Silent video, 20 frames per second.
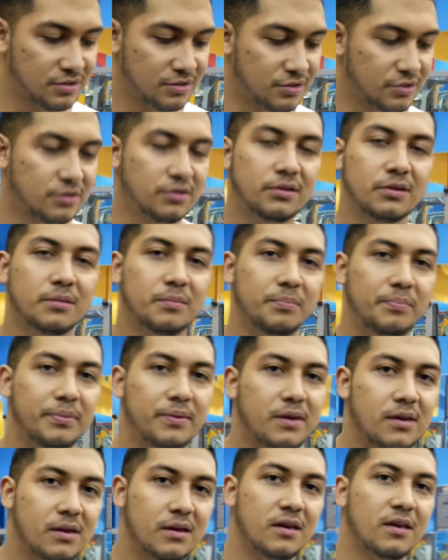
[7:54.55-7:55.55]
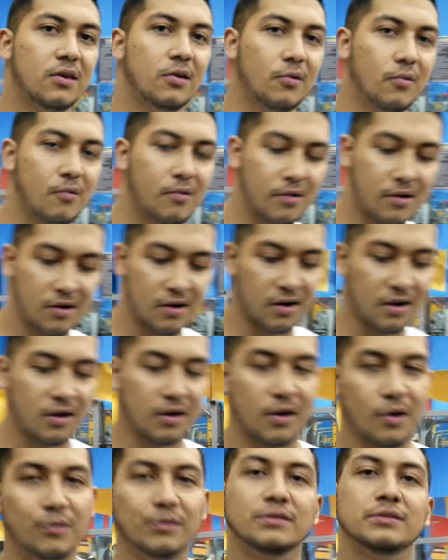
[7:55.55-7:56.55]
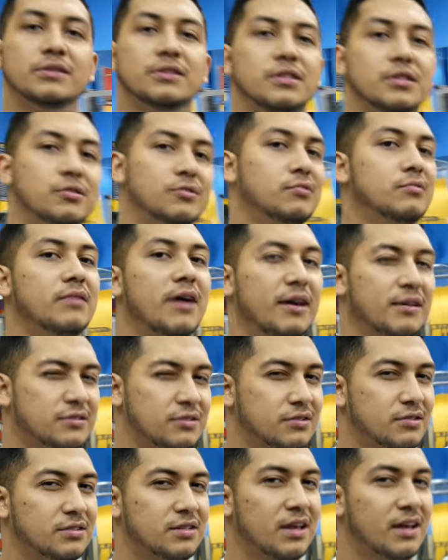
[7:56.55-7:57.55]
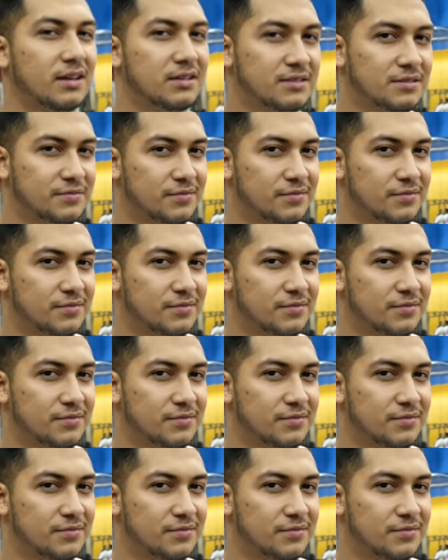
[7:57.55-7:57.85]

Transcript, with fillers: should be your go-to exercise